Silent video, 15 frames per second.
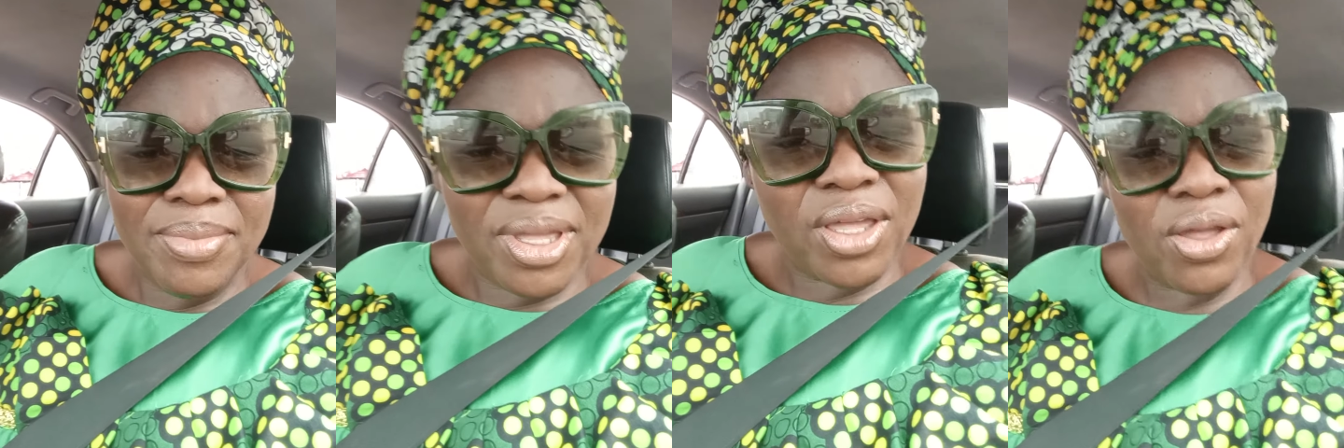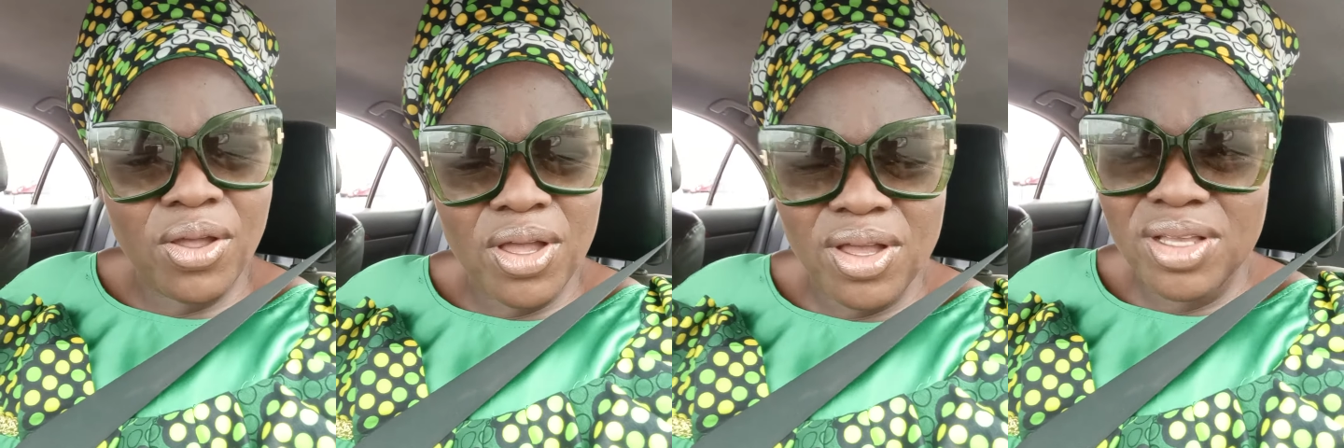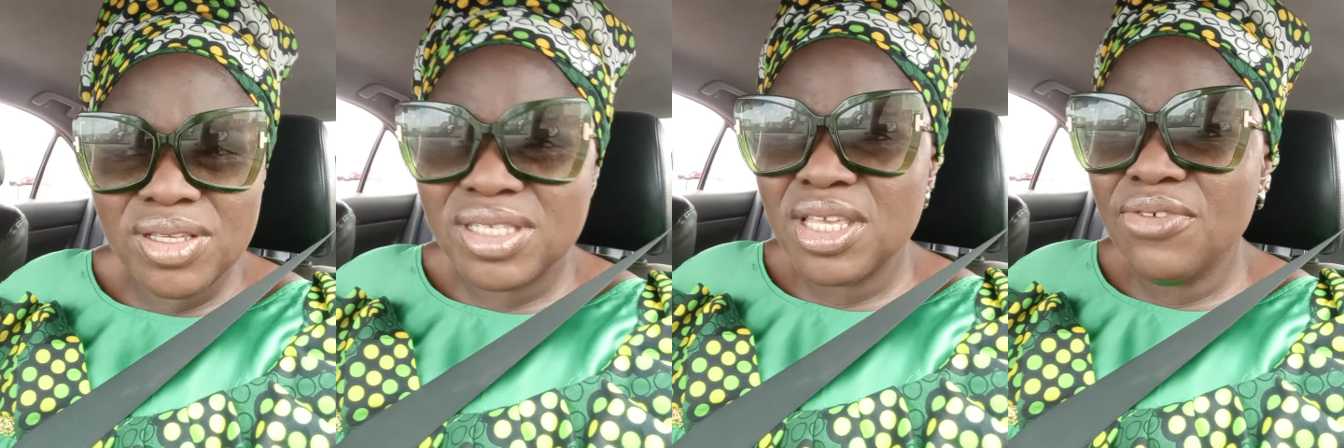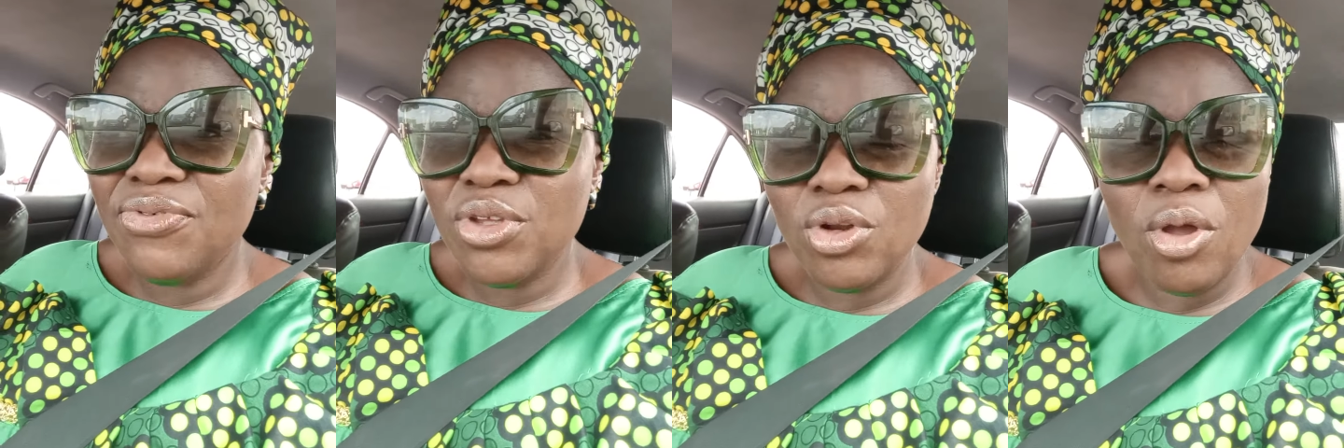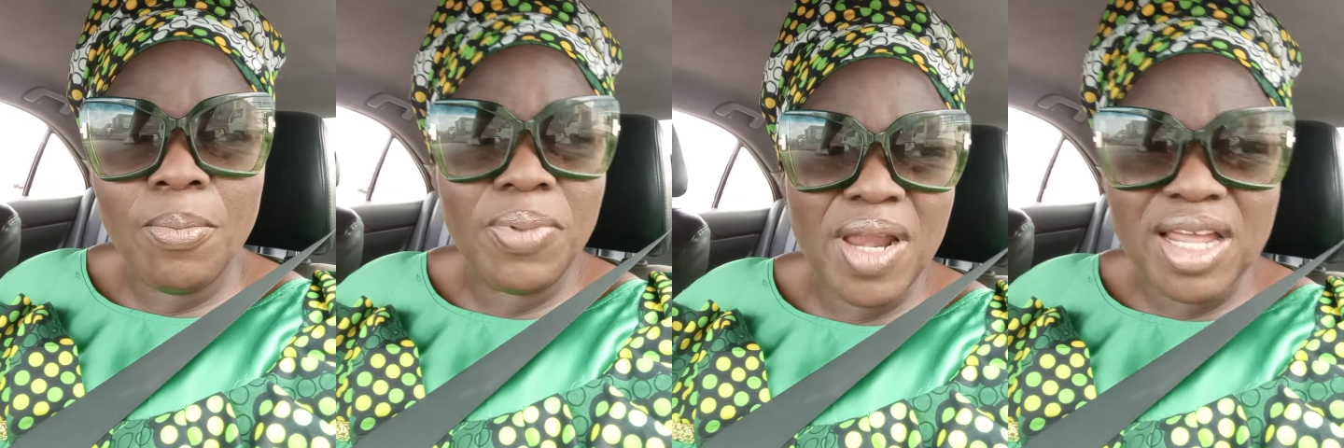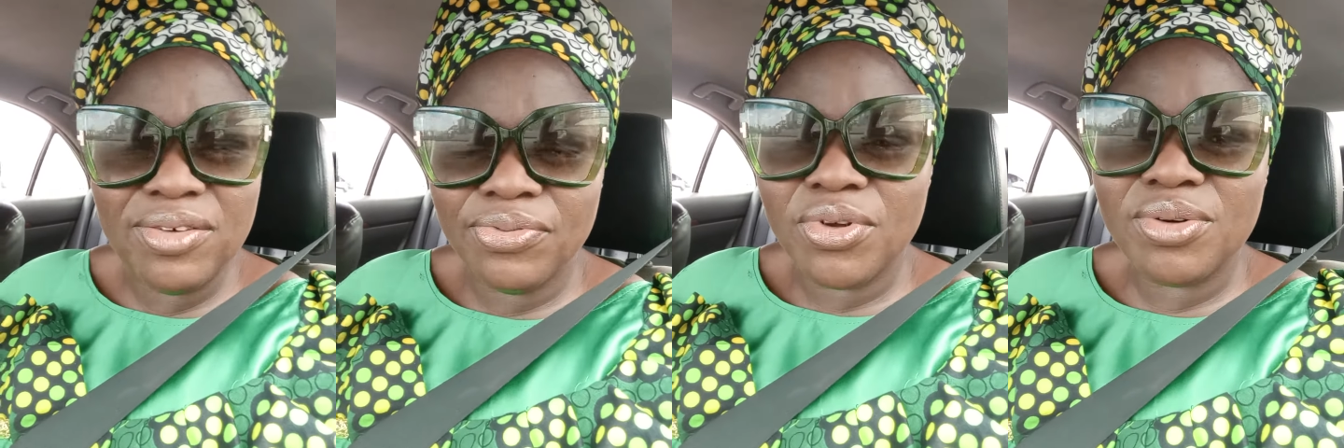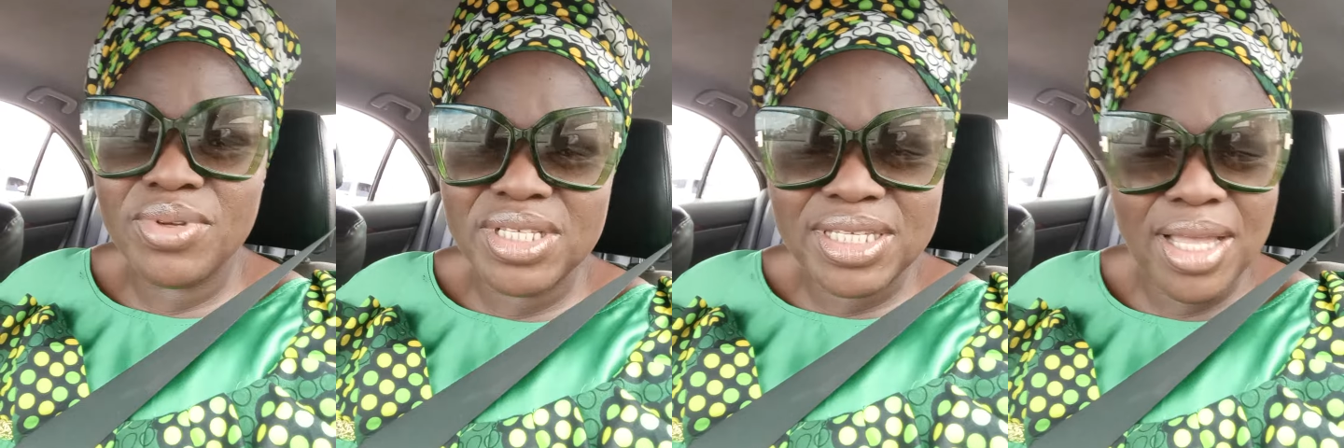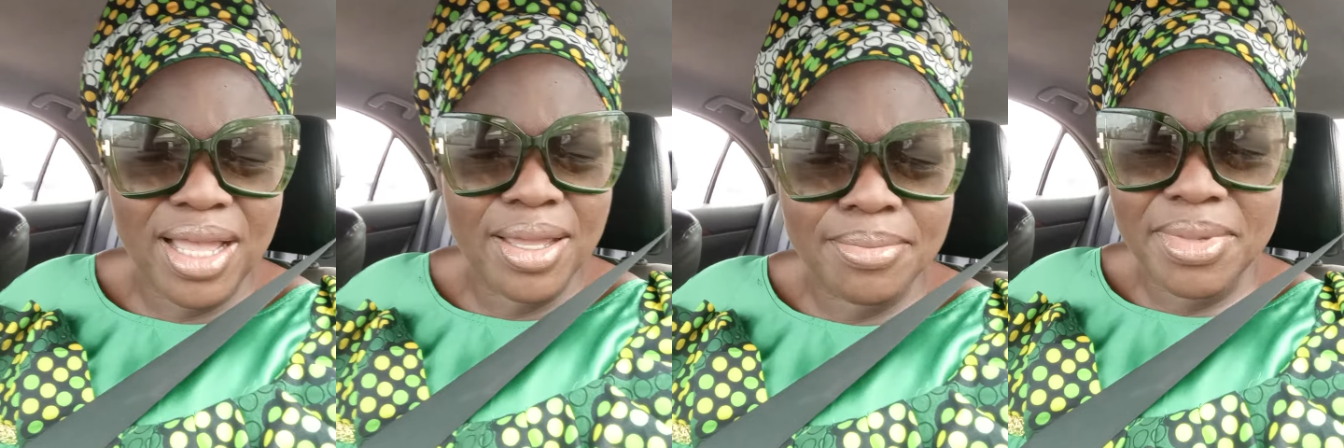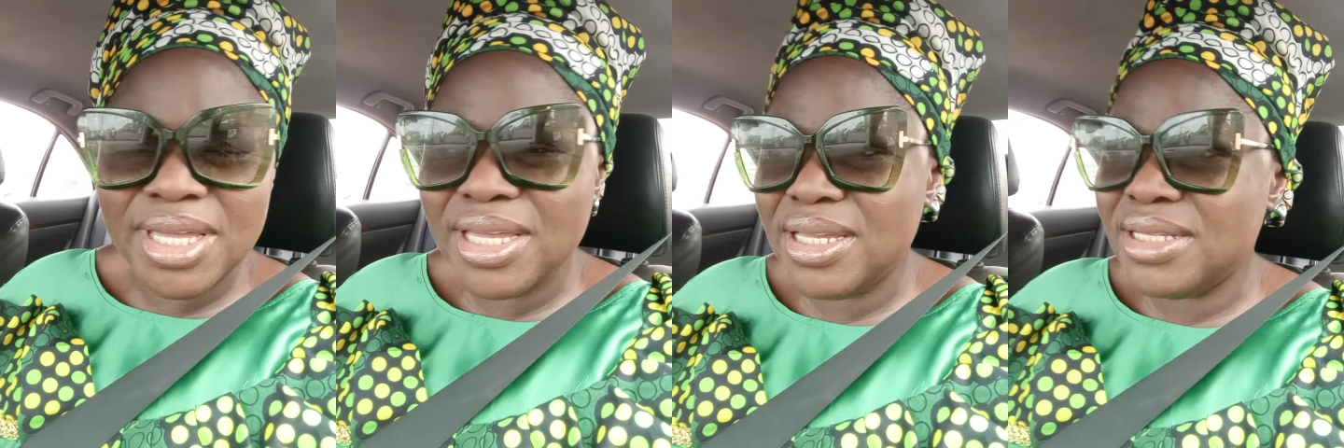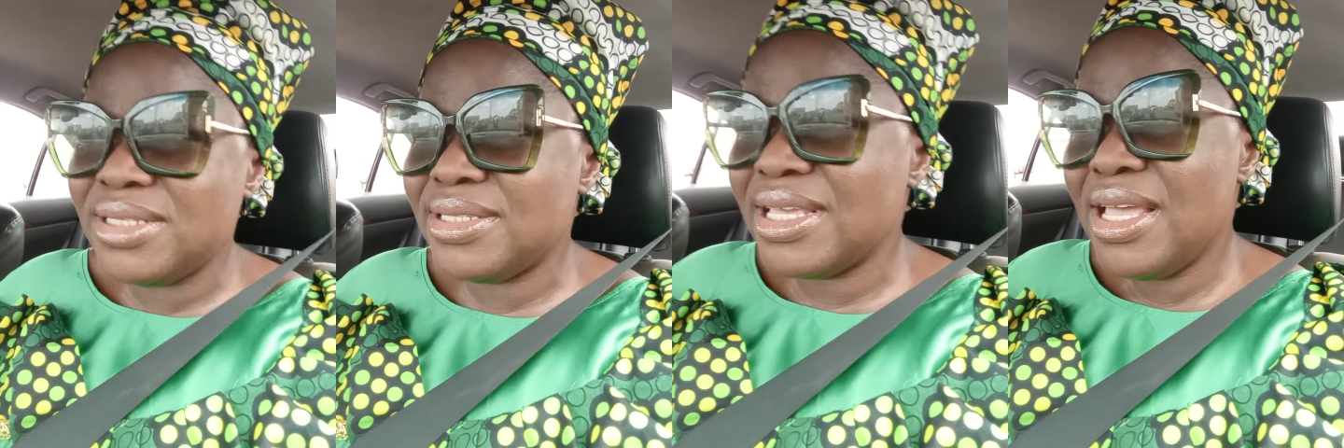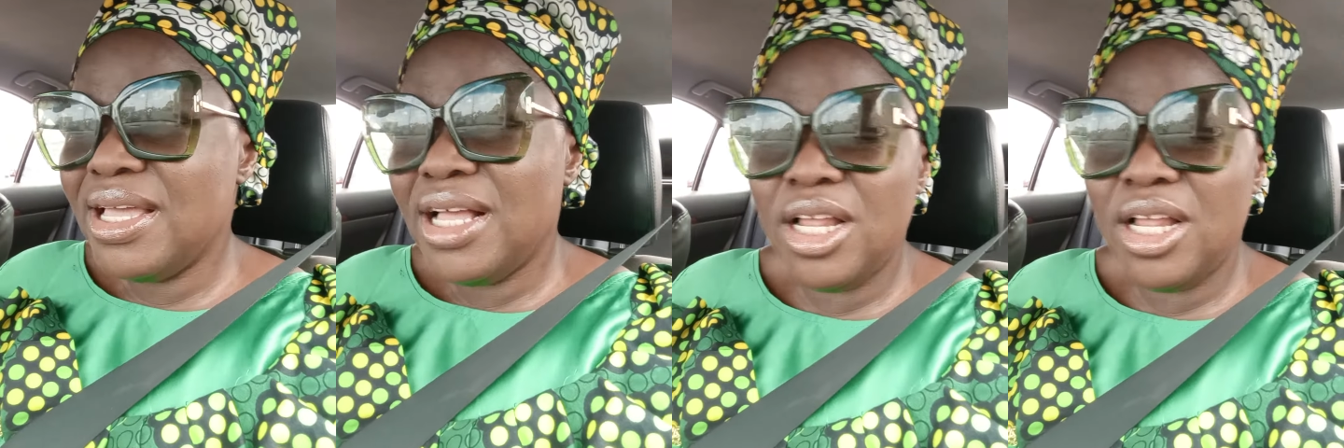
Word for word: Because if you don't plan for retirement,